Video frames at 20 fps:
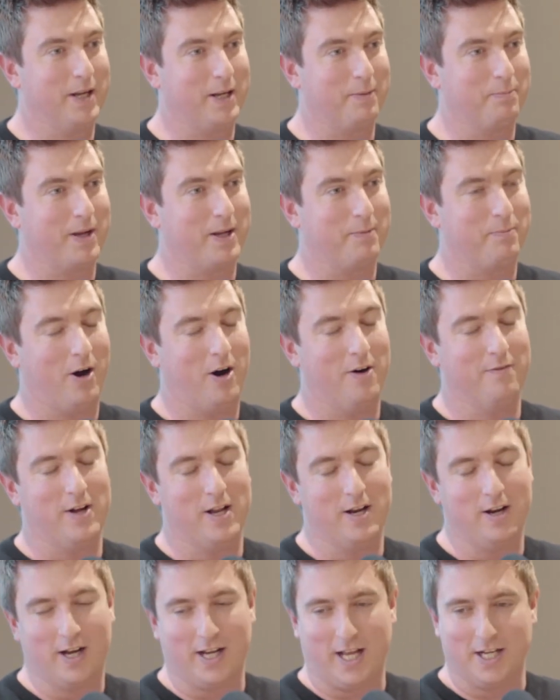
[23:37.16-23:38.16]
a big part of it.
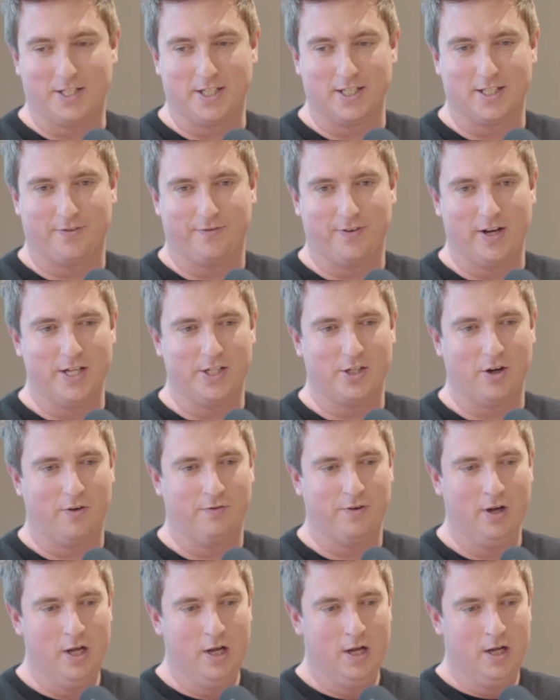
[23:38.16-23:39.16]
And I guess just to finish off,
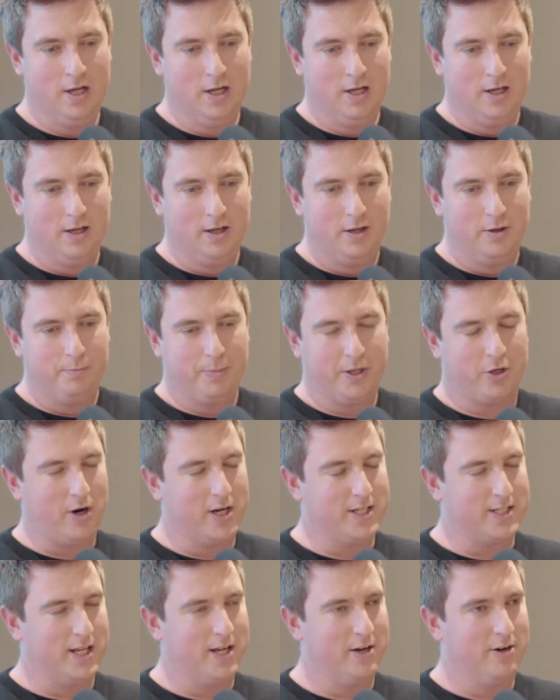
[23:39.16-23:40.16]
it'd be
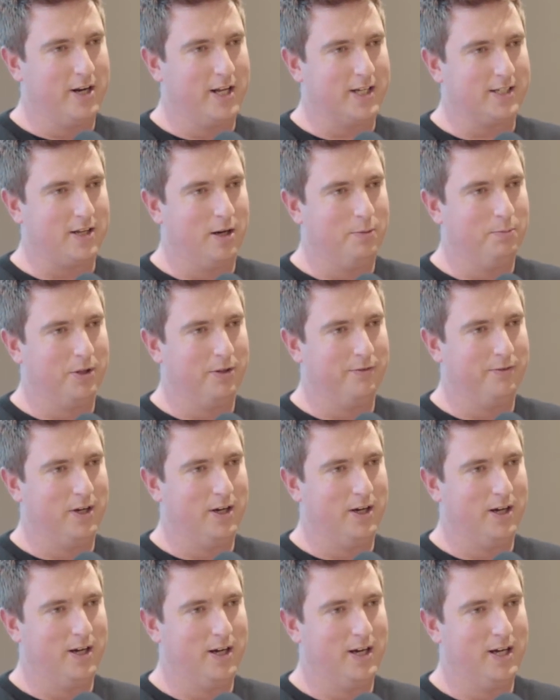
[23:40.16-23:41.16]
great to hear an example of
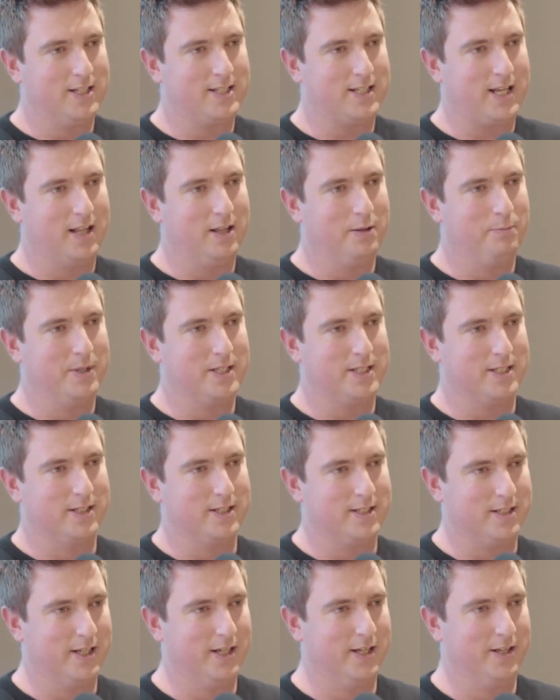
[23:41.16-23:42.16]
a scaling
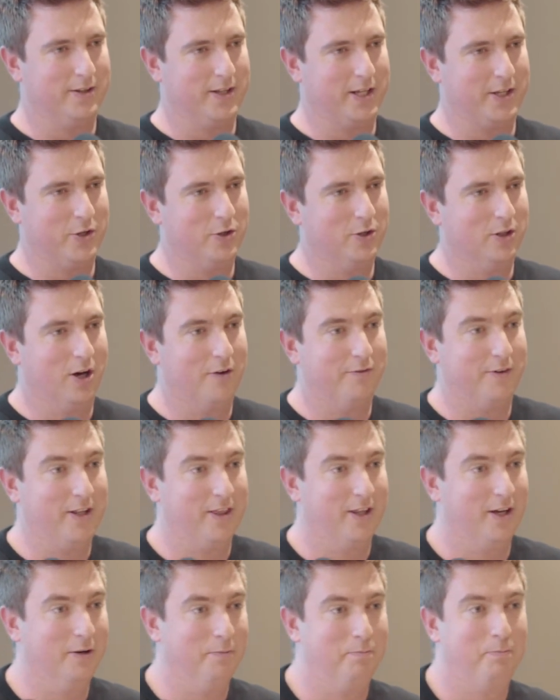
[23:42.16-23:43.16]
business that you love,
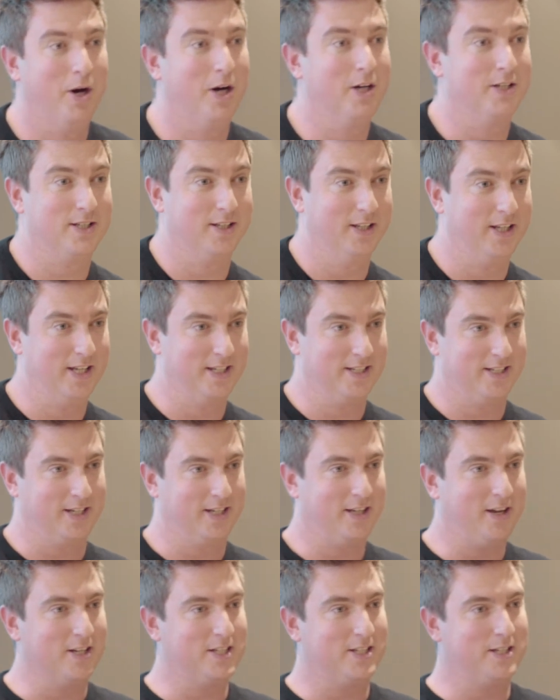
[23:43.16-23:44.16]
either personally as a
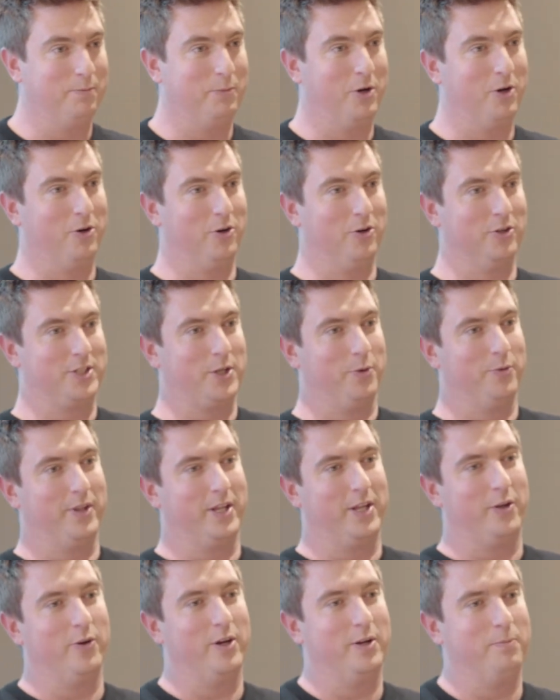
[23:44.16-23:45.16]
customer or someone that
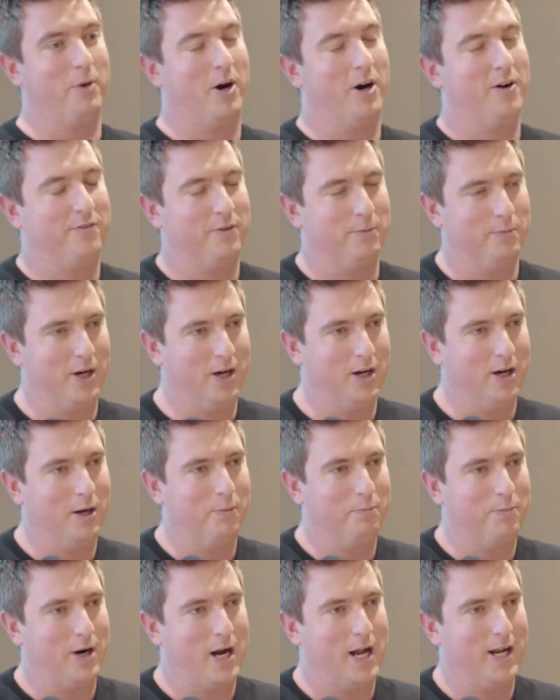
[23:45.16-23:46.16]
you admire from a
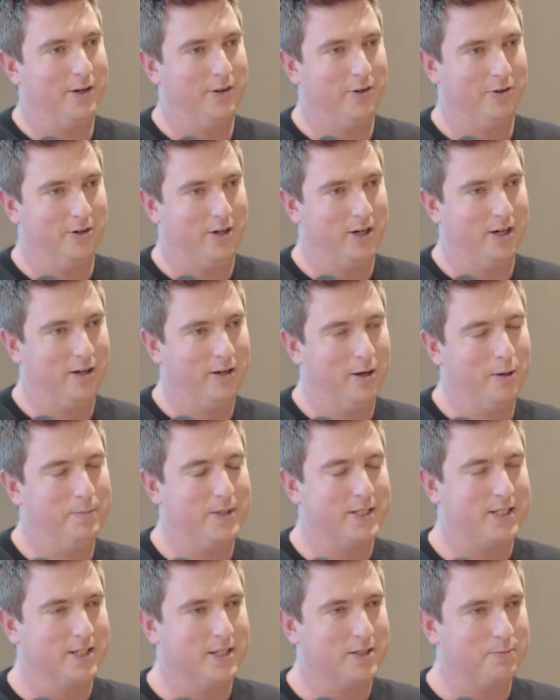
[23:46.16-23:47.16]
brand or a
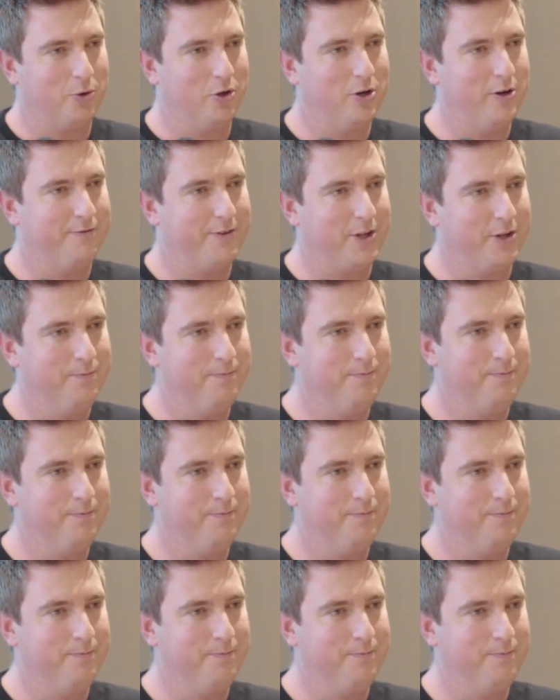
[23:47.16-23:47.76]
business point of view.